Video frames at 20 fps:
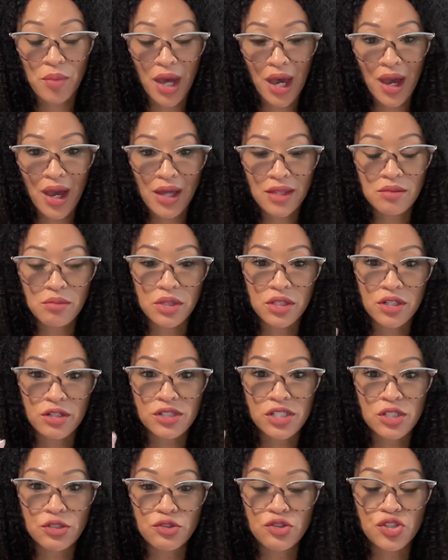path, but they're
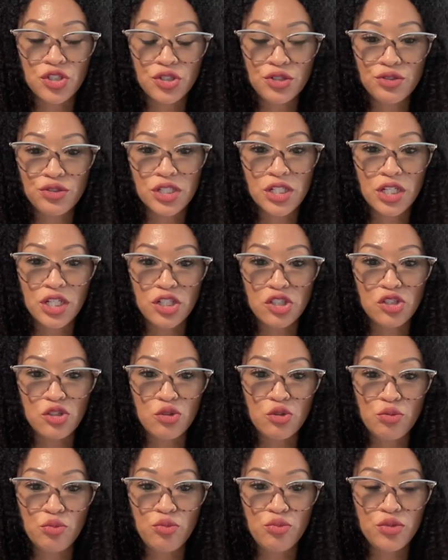still choosing
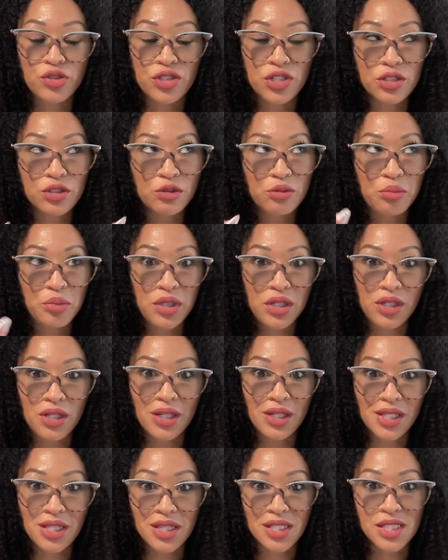to still
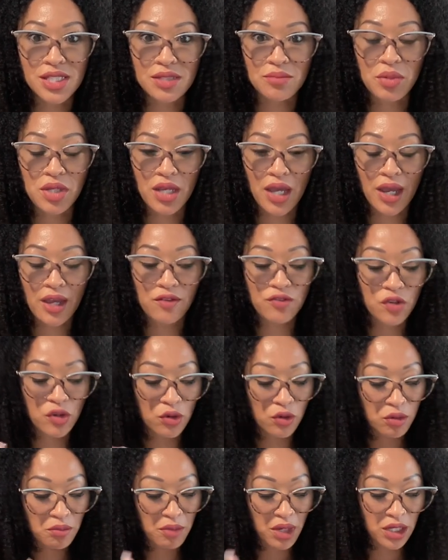be in this behavior
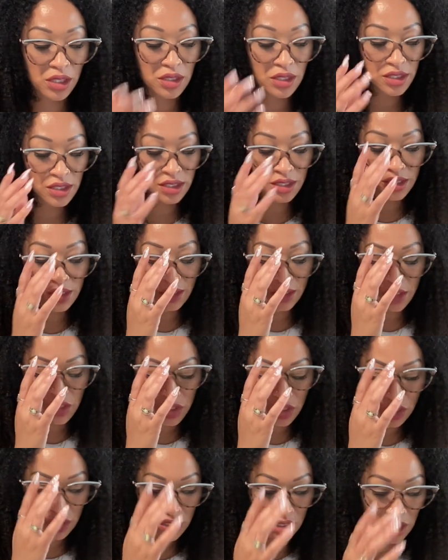or make these
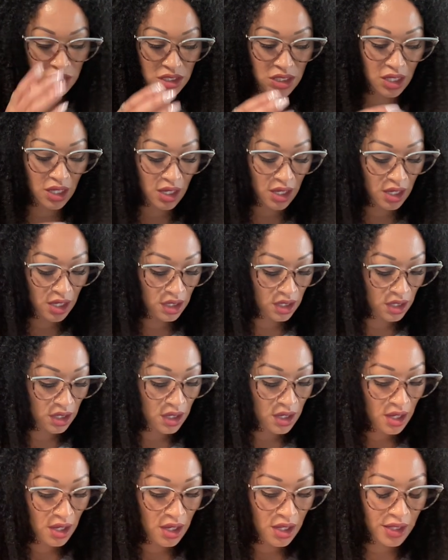decisions.
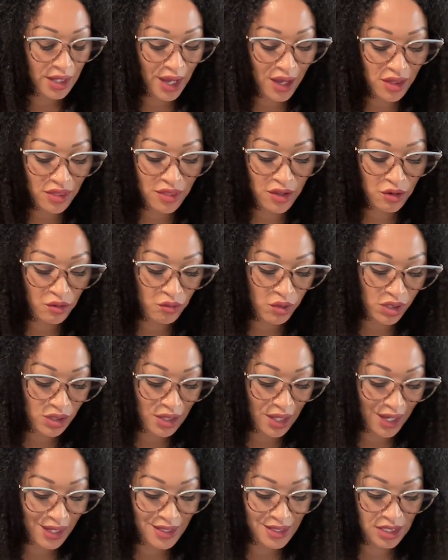Now they're
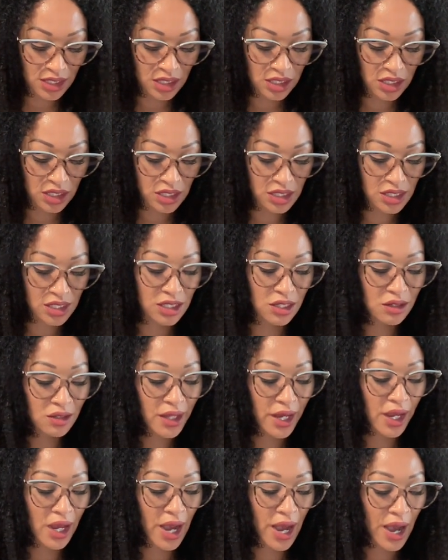realizing this. They're
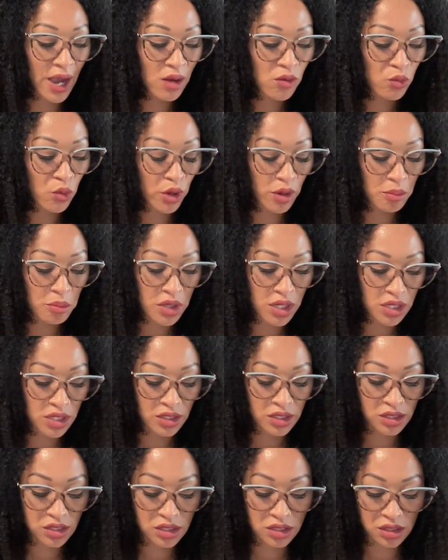like, I want
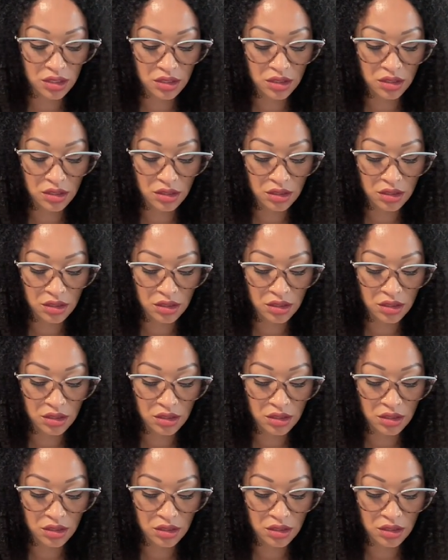peace.